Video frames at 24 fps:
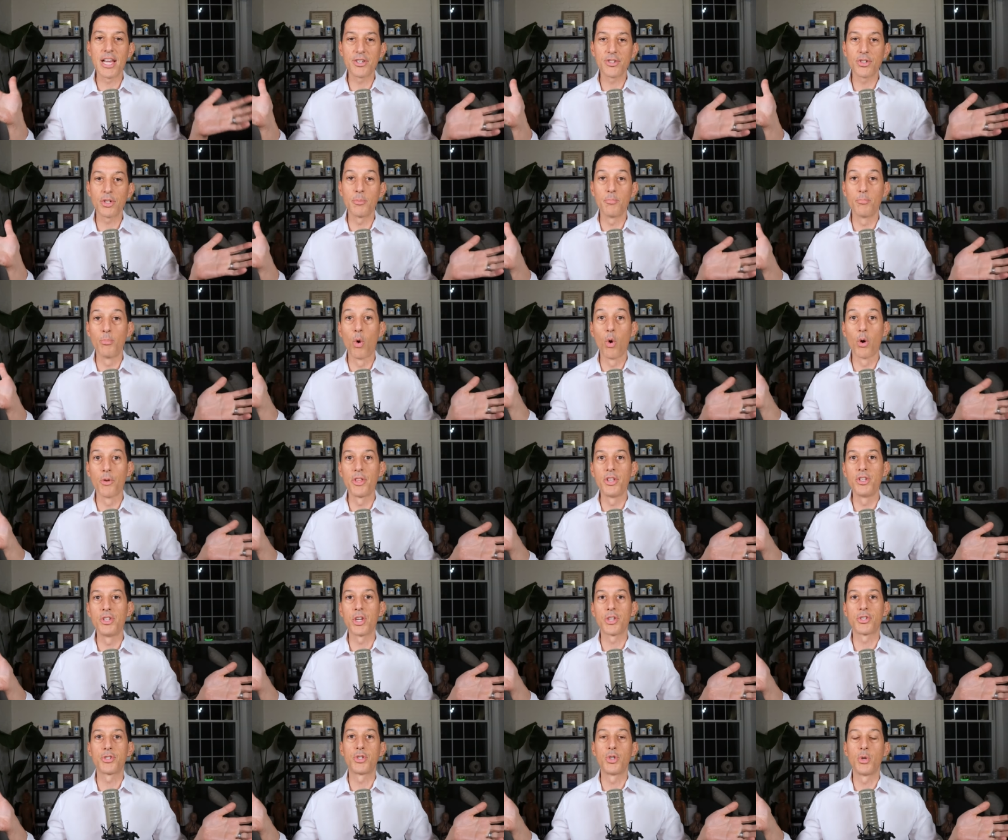actually more
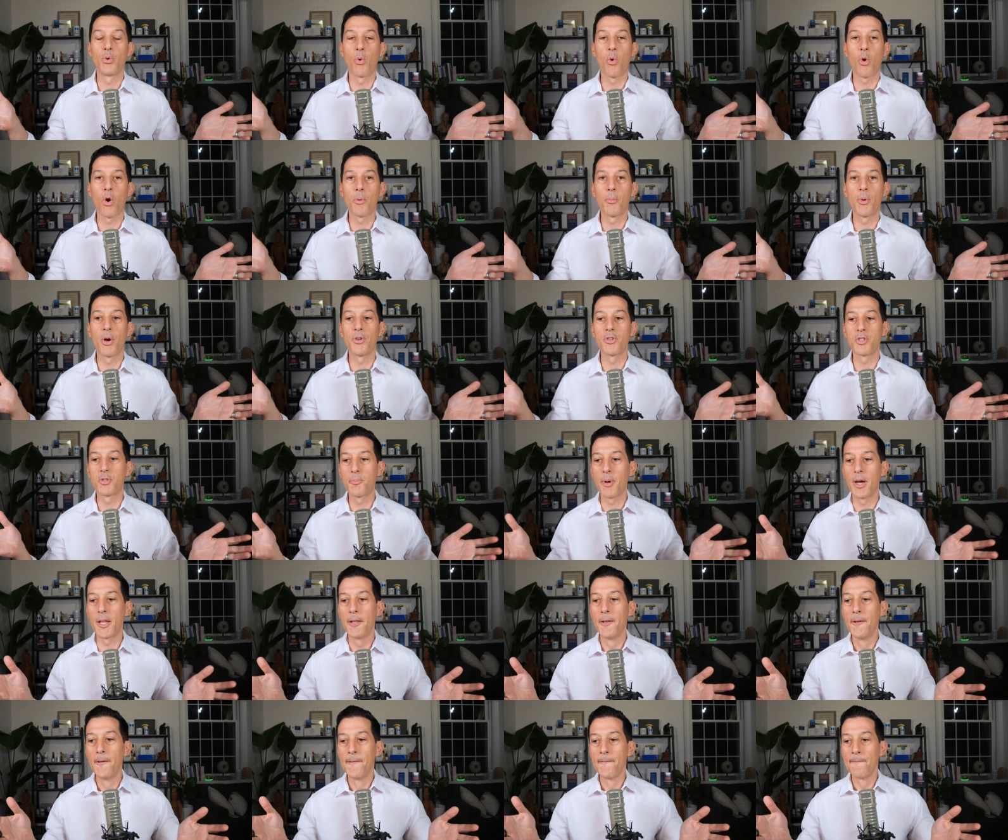than just two hormones,
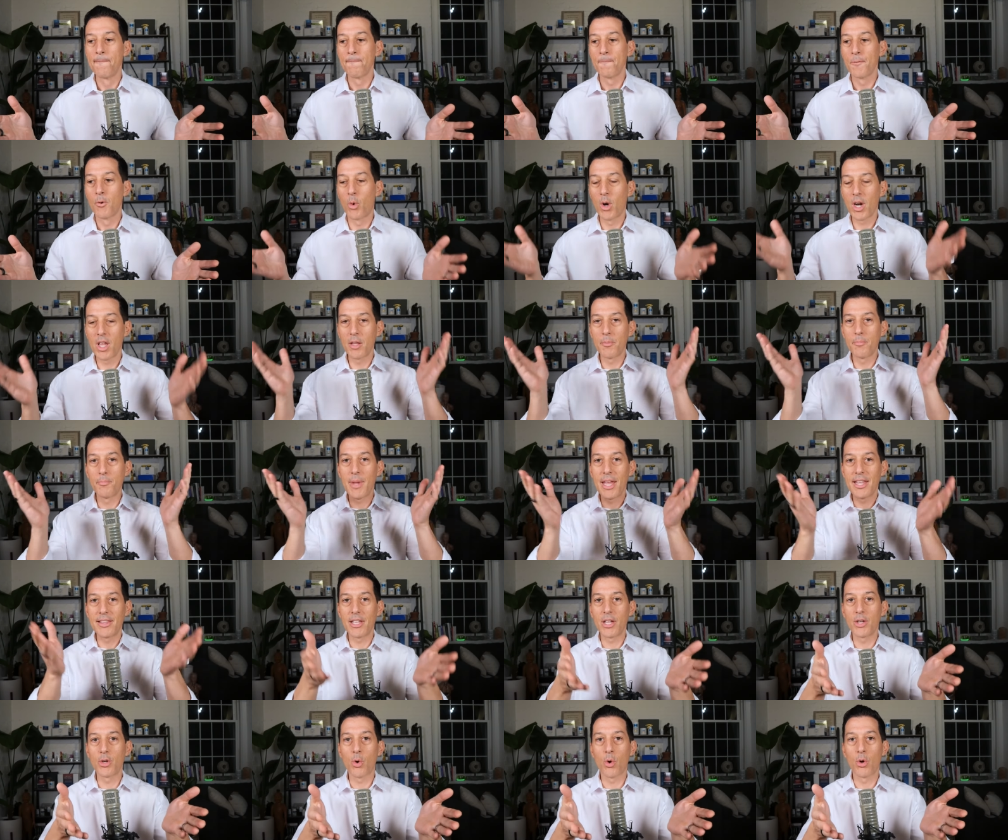but one of them
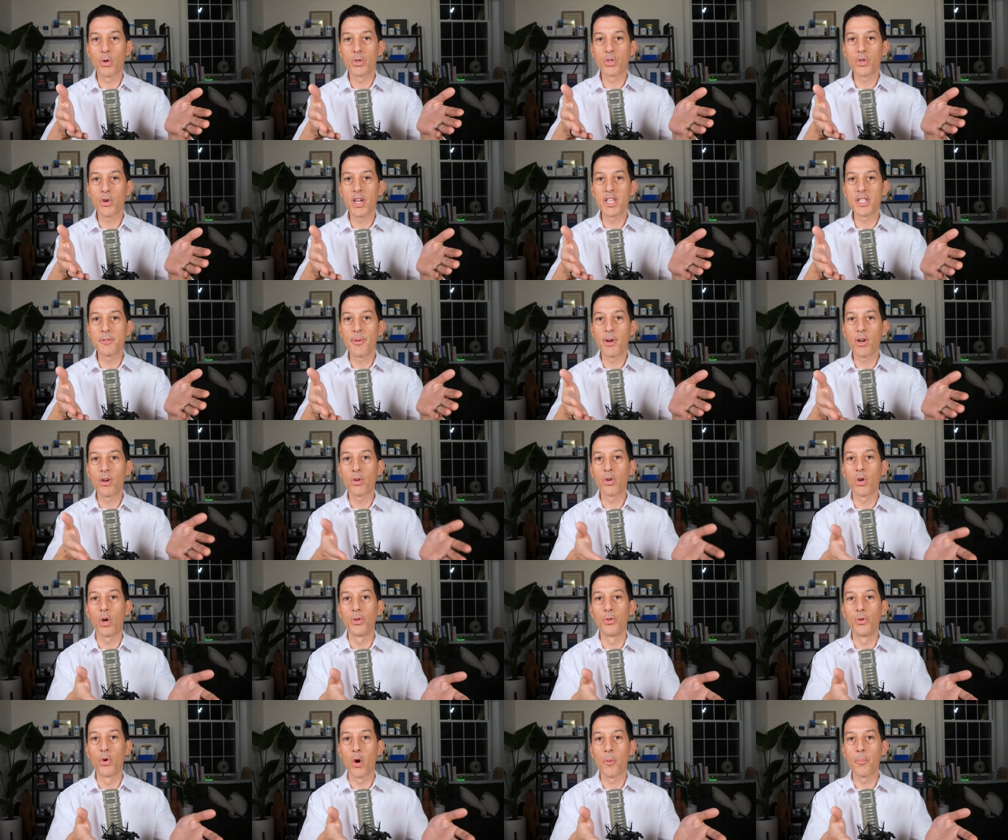mainly a neurotransmitter
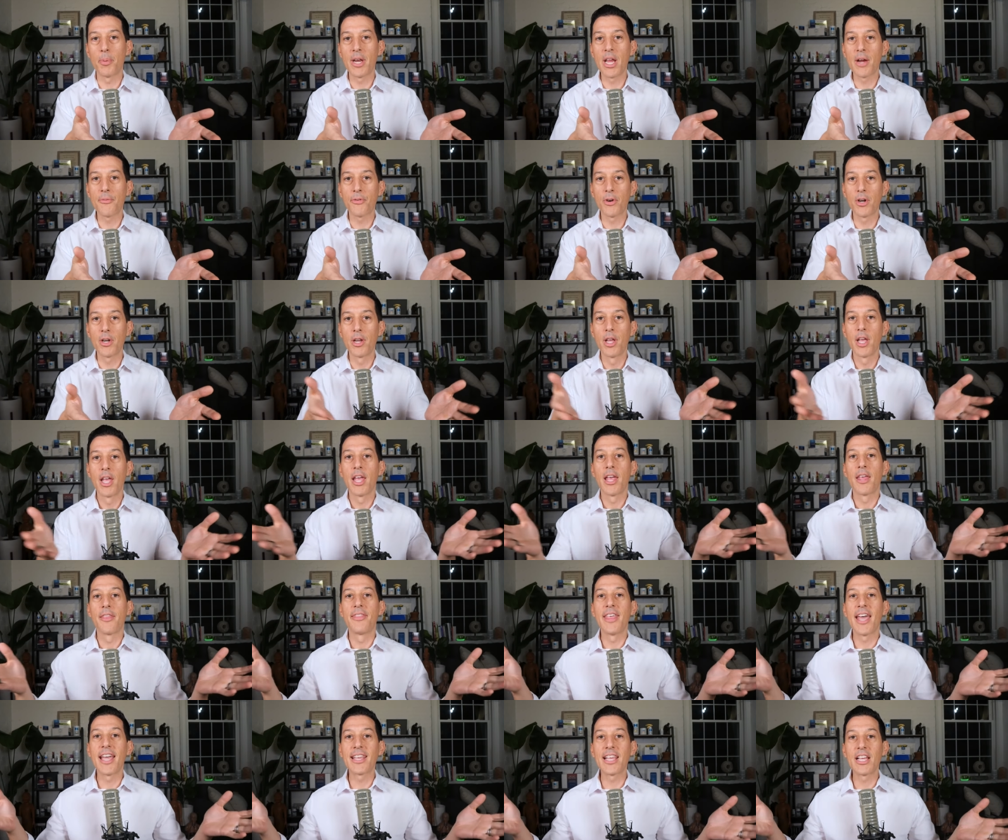called norepinephrine
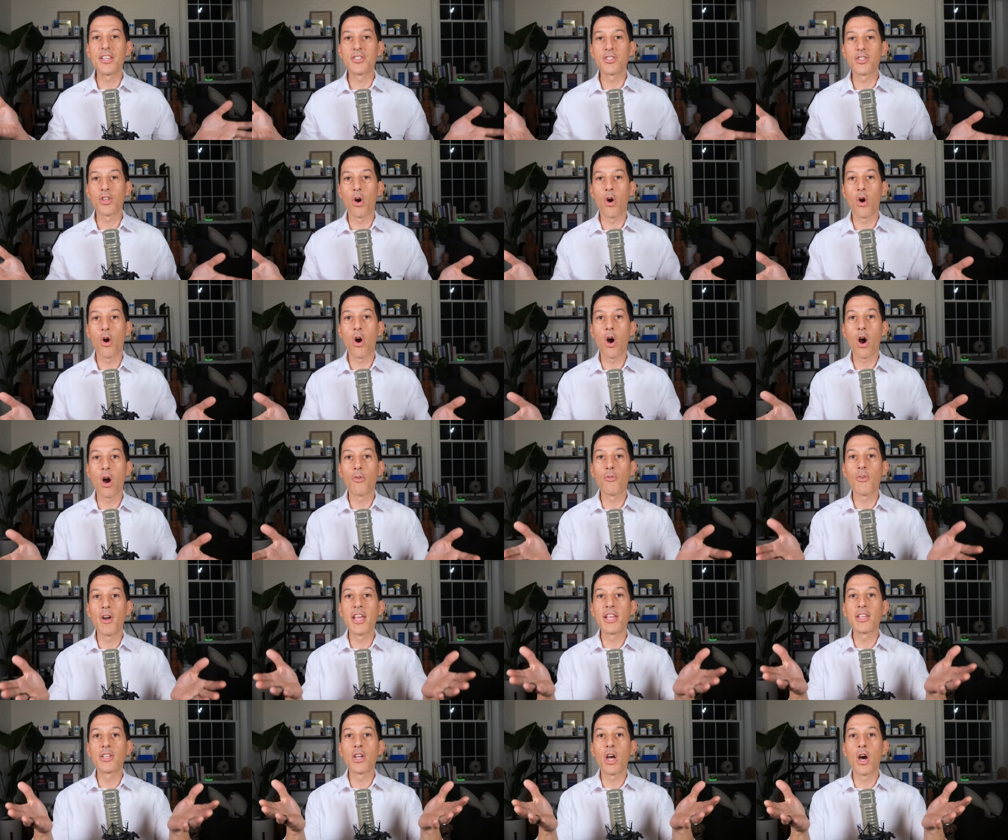that gets the heart
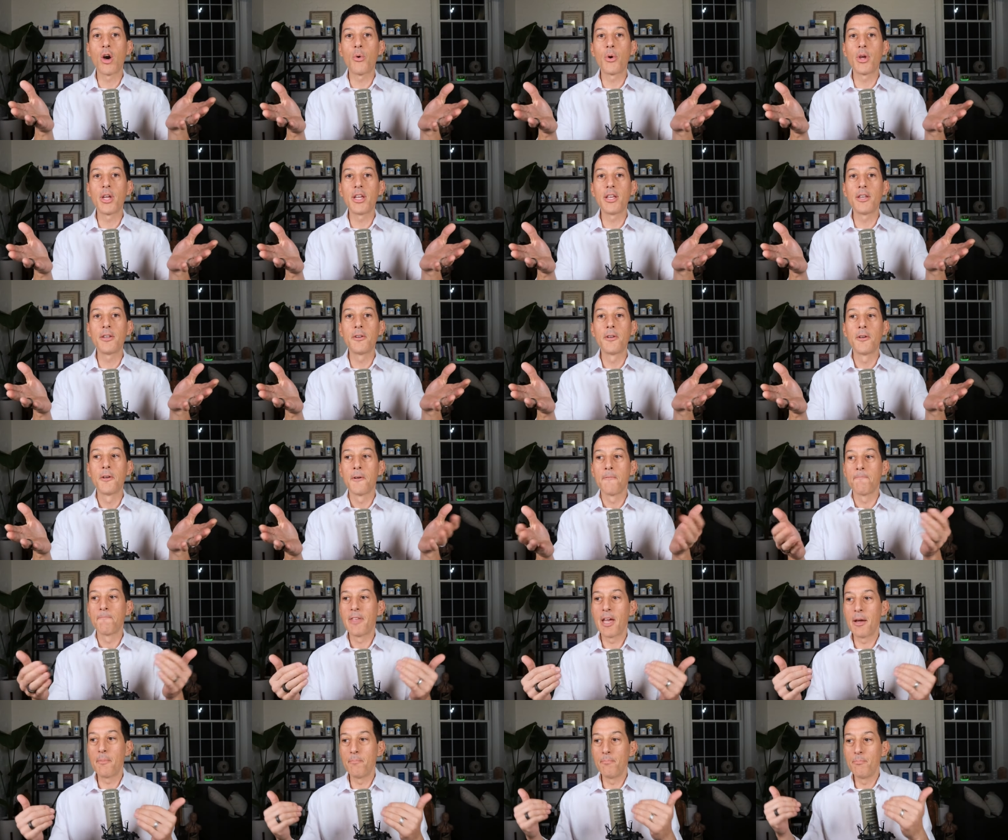rate going,
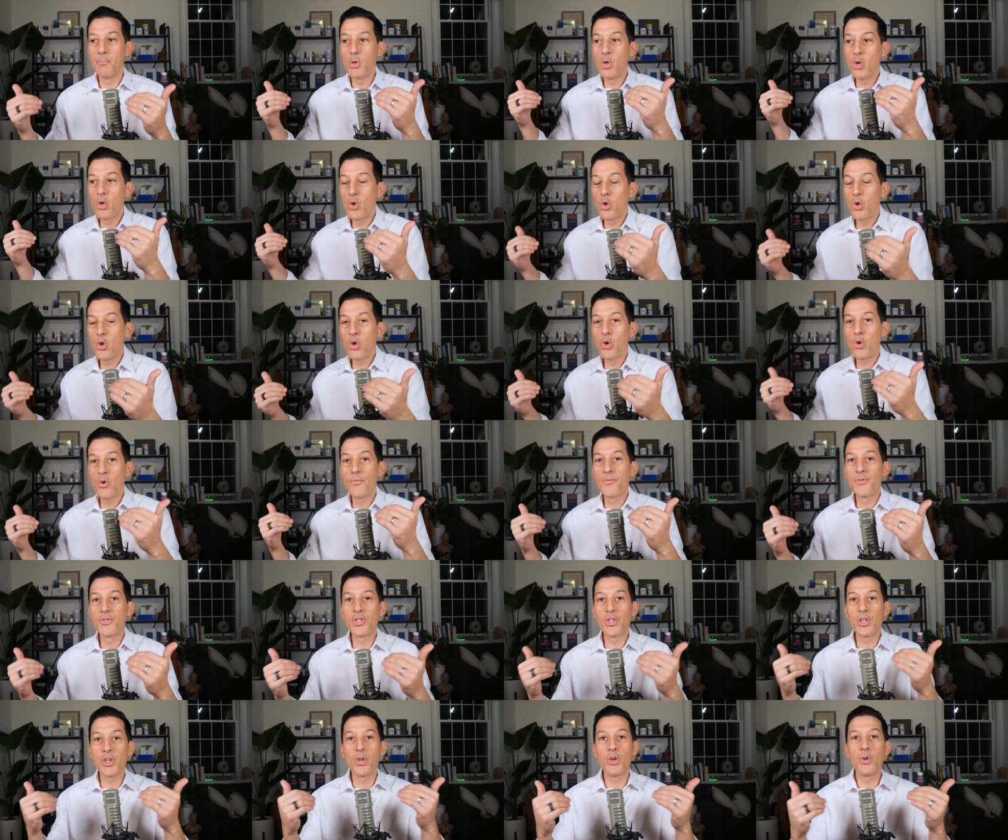that
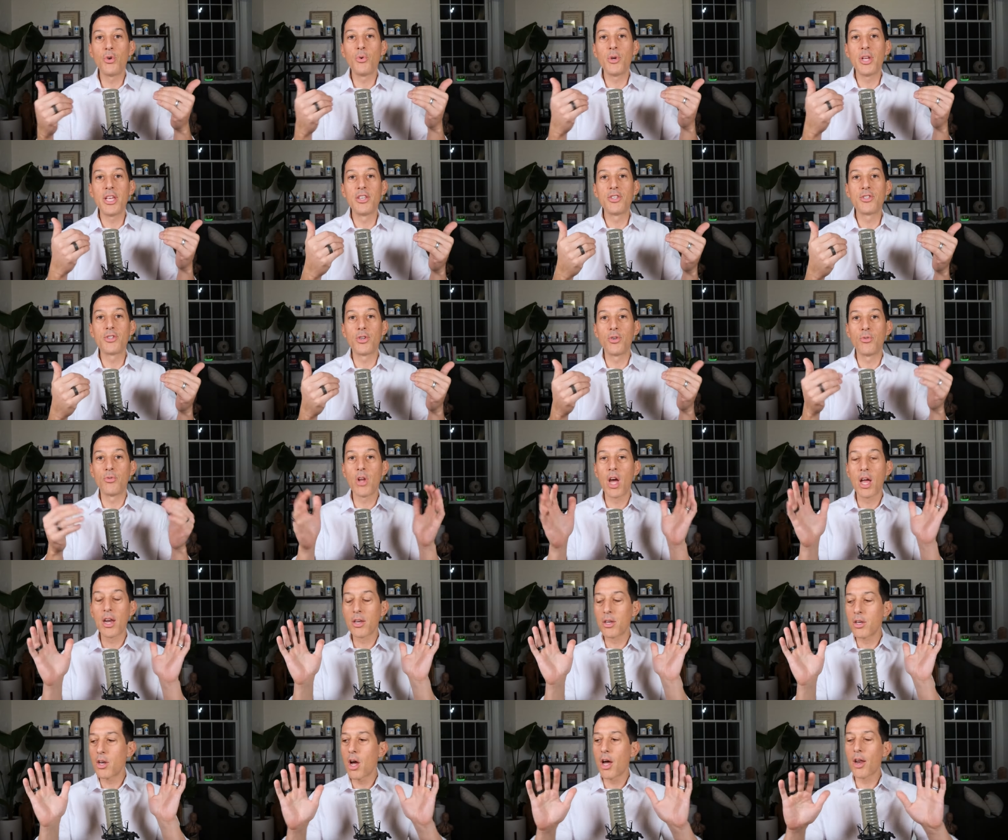moves you into,
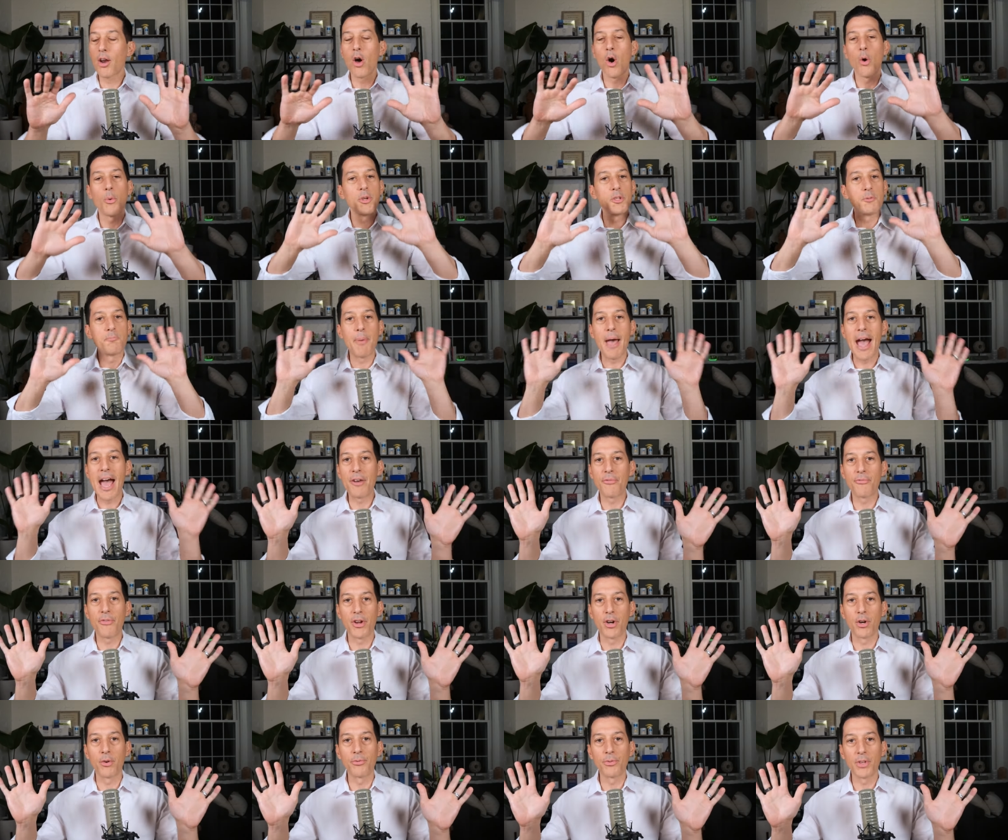not always bad
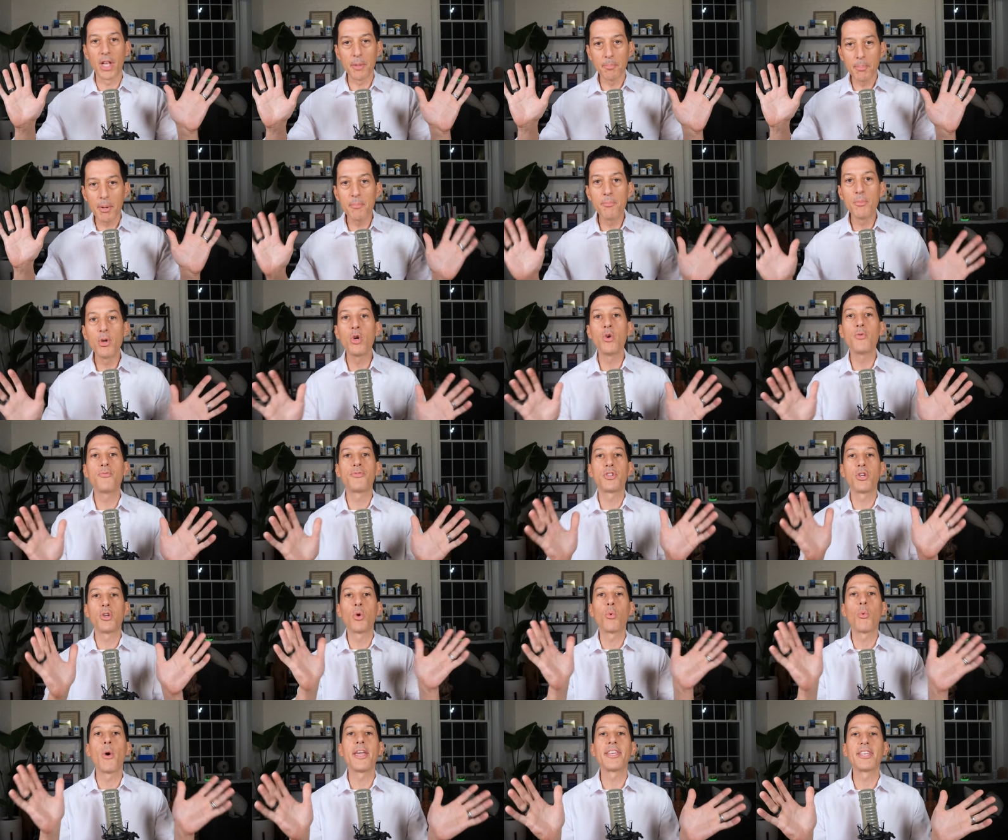fight or flight, but moves
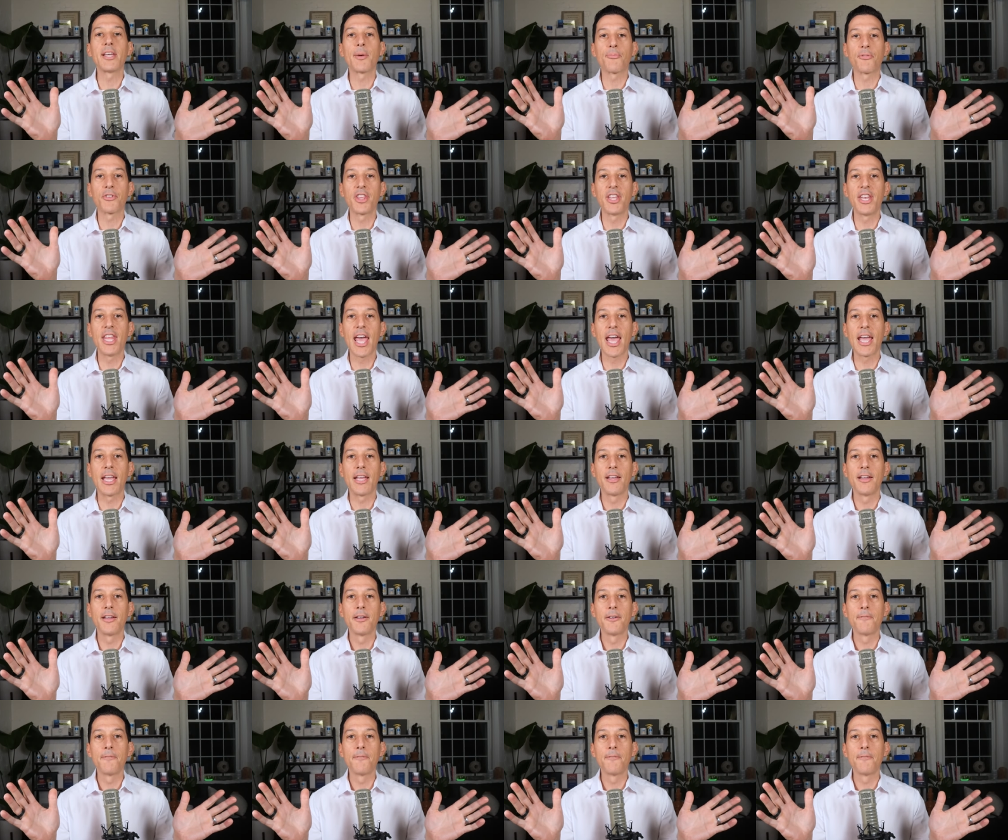you to wake up for the day.